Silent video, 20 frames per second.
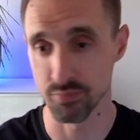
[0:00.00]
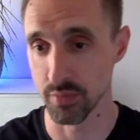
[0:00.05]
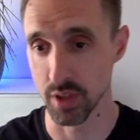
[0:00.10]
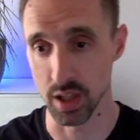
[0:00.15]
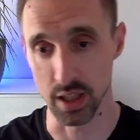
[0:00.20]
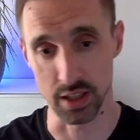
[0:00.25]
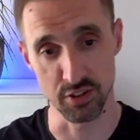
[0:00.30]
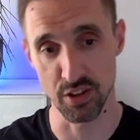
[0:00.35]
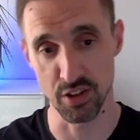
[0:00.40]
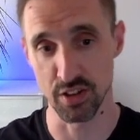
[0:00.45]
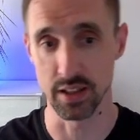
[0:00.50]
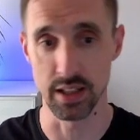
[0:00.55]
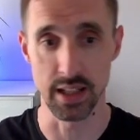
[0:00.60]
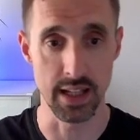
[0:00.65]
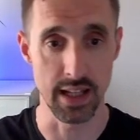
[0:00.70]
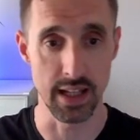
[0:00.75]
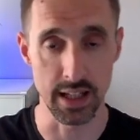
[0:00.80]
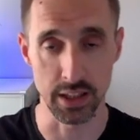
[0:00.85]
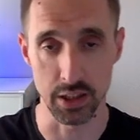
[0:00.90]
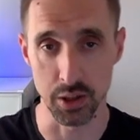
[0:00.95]
channel
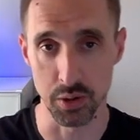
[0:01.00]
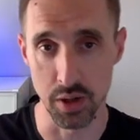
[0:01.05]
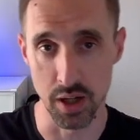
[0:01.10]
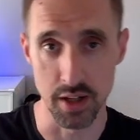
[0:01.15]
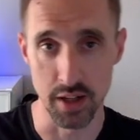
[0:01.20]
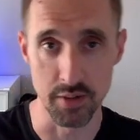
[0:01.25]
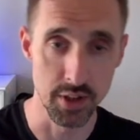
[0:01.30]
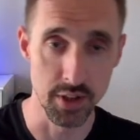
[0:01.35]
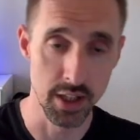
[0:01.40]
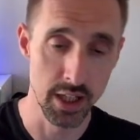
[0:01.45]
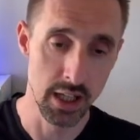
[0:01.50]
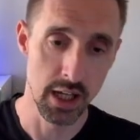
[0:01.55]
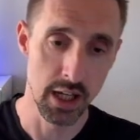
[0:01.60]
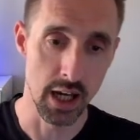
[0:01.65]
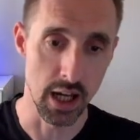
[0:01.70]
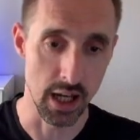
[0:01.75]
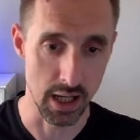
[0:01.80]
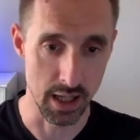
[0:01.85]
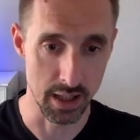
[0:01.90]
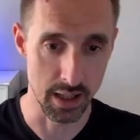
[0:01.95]
here, Echo Hive,
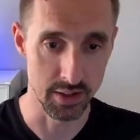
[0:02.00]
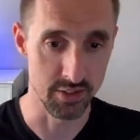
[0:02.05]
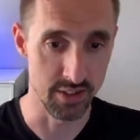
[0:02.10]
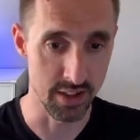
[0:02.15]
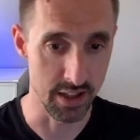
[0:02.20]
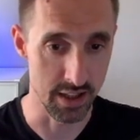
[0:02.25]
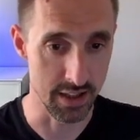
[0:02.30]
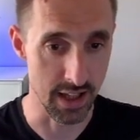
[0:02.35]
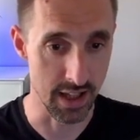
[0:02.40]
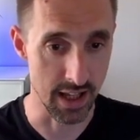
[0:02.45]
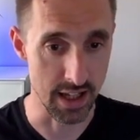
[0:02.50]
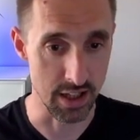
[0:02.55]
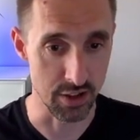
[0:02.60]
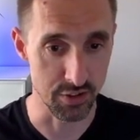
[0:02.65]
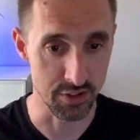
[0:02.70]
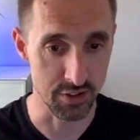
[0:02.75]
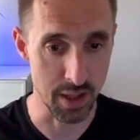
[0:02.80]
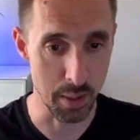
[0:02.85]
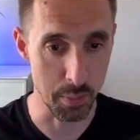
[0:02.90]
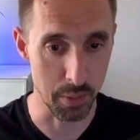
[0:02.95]
did a
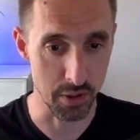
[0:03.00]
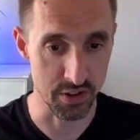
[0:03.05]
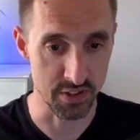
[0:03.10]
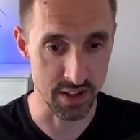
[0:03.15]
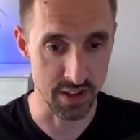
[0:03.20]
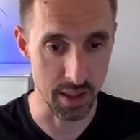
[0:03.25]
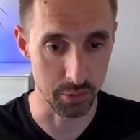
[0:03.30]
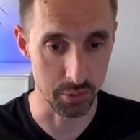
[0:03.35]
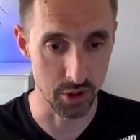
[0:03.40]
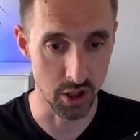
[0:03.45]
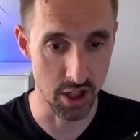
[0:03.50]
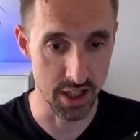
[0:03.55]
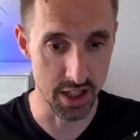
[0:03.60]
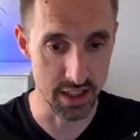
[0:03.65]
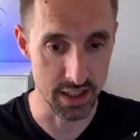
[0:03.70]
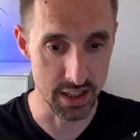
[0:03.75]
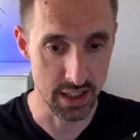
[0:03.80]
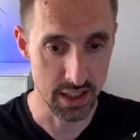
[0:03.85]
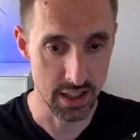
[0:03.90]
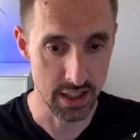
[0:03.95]
step-by-step
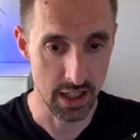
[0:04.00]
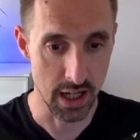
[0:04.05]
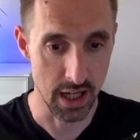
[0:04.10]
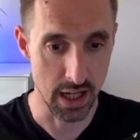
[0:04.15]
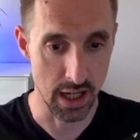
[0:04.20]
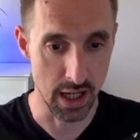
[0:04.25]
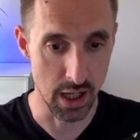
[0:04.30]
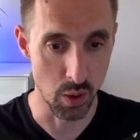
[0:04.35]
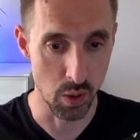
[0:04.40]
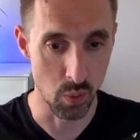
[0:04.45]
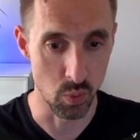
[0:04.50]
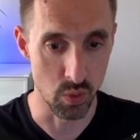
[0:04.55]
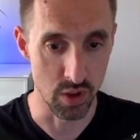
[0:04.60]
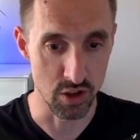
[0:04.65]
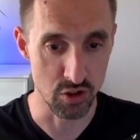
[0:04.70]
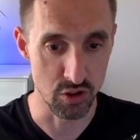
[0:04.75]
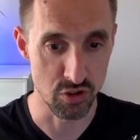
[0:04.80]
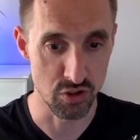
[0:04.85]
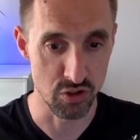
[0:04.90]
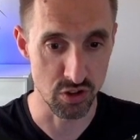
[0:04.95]
guide
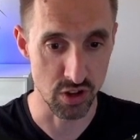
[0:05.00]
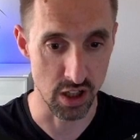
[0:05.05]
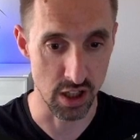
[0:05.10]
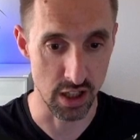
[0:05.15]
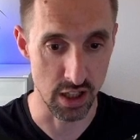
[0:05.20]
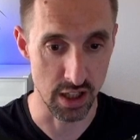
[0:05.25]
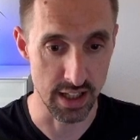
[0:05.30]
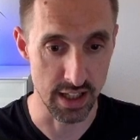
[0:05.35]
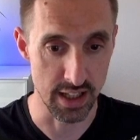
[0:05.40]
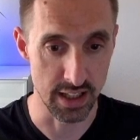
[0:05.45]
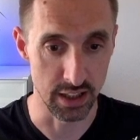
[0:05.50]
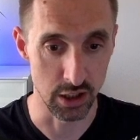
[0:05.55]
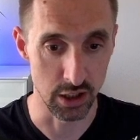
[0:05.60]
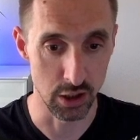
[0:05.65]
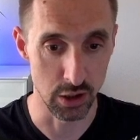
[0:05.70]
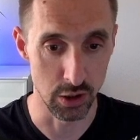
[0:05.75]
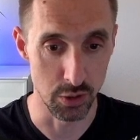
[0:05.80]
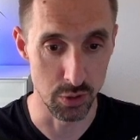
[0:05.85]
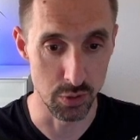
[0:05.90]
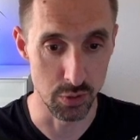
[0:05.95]
which
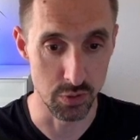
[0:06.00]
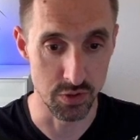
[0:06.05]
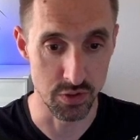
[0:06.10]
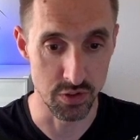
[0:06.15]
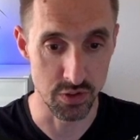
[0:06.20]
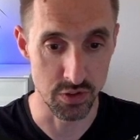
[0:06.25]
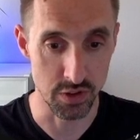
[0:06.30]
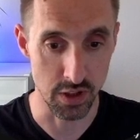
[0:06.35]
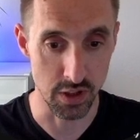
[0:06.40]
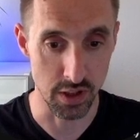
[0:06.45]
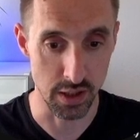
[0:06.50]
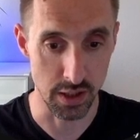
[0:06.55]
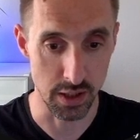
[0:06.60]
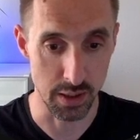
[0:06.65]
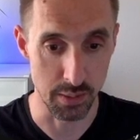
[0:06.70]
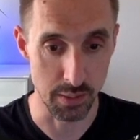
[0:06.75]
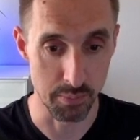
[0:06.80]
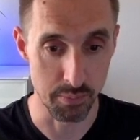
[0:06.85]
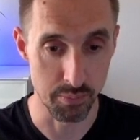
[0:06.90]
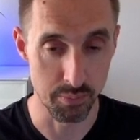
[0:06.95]
includes
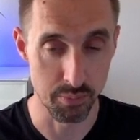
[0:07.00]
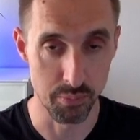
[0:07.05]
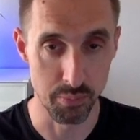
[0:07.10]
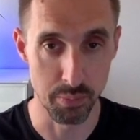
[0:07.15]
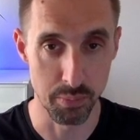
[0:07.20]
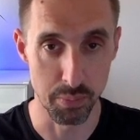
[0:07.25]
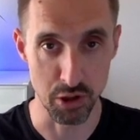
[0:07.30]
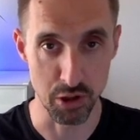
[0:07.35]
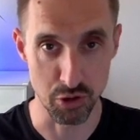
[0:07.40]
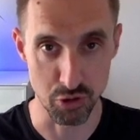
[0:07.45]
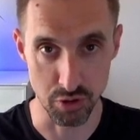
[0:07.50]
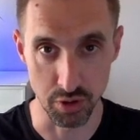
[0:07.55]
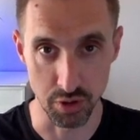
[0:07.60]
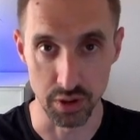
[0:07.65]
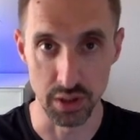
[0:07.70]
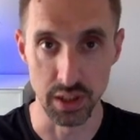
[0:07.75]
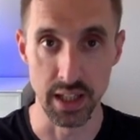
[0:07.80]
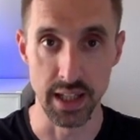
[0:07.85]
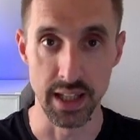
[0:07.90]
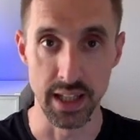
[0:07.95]

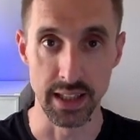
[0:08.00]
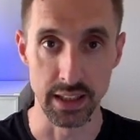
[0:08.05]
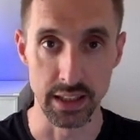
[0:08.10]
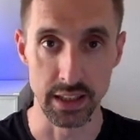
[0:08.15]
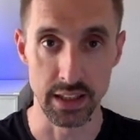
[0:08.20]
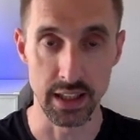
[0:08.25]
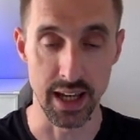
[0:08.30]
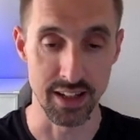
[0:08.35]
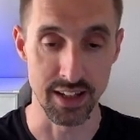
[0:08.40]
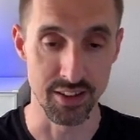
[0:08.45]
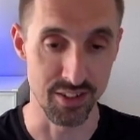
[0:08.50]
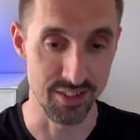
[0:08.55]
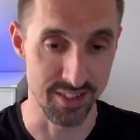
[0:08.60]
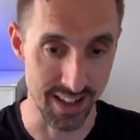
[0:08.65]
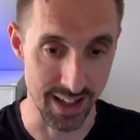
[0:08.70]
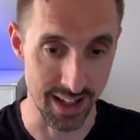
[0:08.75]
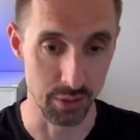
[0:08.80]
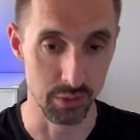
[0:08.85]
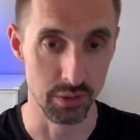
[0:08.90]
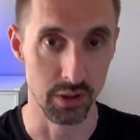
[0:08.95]
Patreon link and
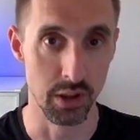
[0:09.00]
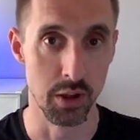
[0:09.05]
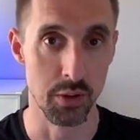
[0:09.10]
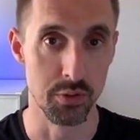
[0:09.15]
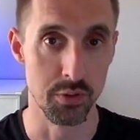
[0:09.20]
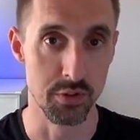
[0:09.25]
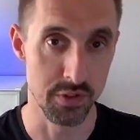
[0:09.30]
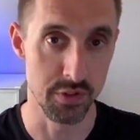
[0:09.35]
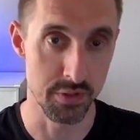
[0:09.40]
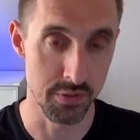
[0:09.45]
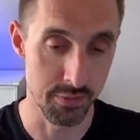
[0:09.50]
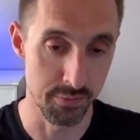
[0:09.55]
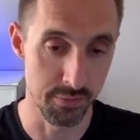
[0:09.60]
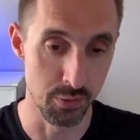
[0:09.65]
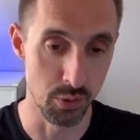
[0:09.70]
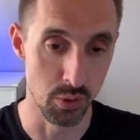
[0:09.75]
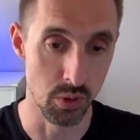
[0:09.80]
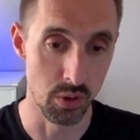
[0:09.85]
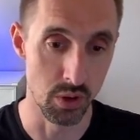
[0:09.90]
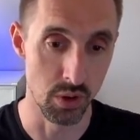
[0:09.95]
downloads
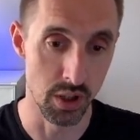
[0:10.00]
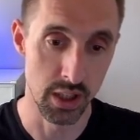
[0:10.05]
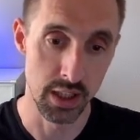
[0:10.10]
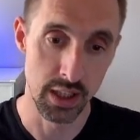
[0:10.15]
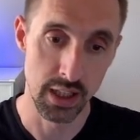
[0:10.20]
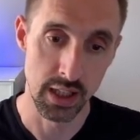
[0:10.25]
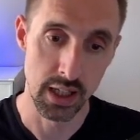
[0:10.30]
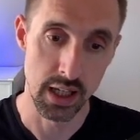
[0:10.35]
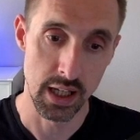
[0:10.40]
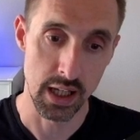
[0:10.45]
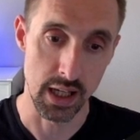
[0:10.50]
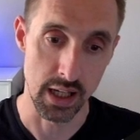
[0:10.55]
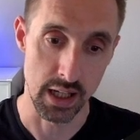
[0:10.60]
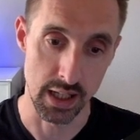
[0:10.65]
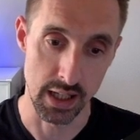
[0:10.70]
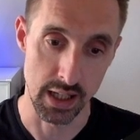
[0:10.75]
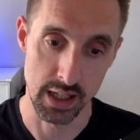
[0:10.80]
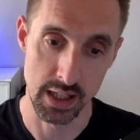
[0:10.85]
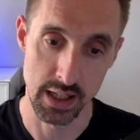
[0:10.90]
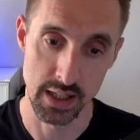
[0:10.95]
for
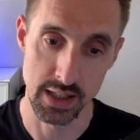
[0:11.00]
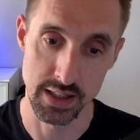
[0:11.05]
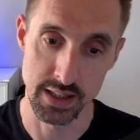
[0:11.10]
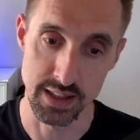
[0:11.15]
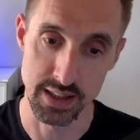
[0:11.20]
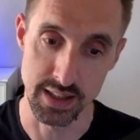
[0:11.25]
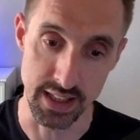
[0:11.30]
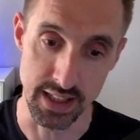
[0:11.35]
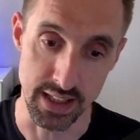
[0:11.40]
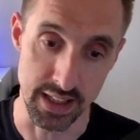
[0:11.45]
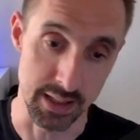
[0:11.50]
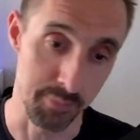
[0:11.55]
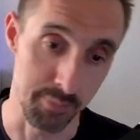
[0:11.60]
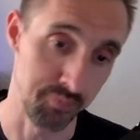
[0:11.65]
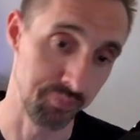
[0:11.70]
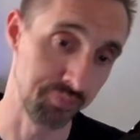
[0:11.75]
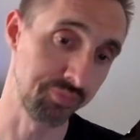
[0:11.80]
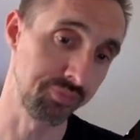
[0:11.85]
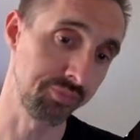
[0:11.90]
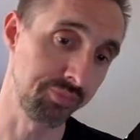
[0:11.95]
the
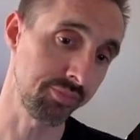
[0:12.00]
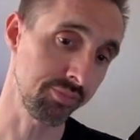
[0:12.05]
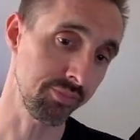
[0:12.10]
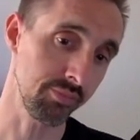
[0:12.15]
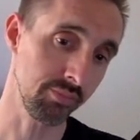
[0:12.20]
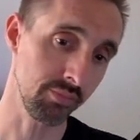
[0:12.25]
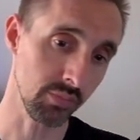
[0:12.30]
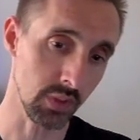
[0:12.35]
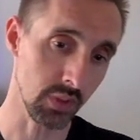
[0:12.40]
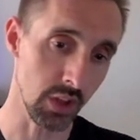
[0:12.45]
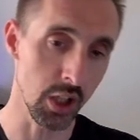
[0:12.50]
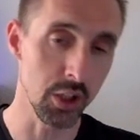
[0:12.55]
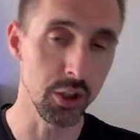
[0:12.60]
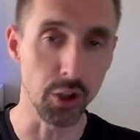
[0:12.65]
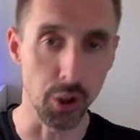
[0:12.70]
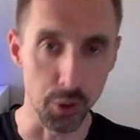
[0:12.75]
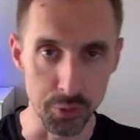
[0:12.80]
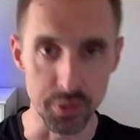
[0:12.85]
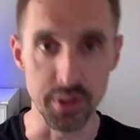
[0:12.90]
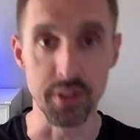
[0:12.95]

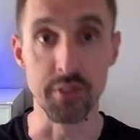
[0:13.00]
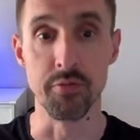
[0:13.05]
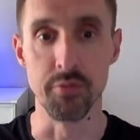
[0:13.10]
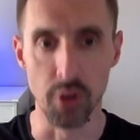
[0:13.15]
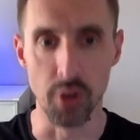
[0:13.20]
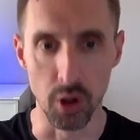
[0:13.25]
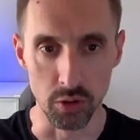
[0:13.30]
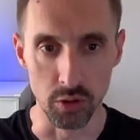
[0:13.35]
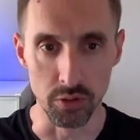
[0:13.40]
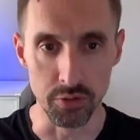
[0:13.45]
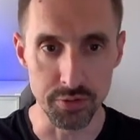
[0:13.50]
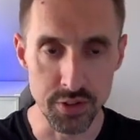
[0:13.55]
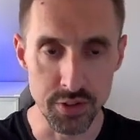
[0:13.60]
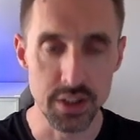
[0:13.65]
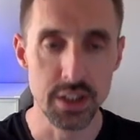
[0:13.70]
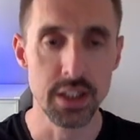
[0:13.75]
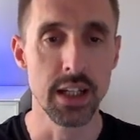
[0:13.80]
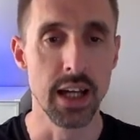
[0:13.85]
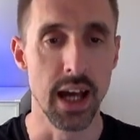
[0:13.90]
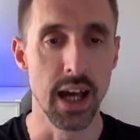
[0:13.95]
code involved,
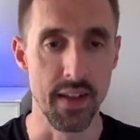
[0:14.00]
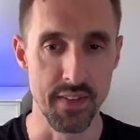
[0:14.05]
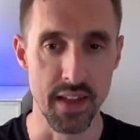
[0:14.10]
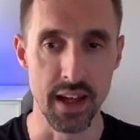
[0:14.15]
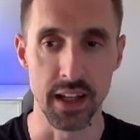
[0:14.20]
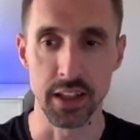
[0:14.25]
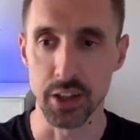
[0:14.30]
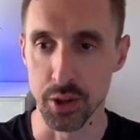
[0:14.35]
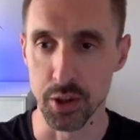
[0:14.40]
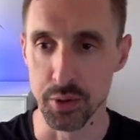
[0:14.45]
and that code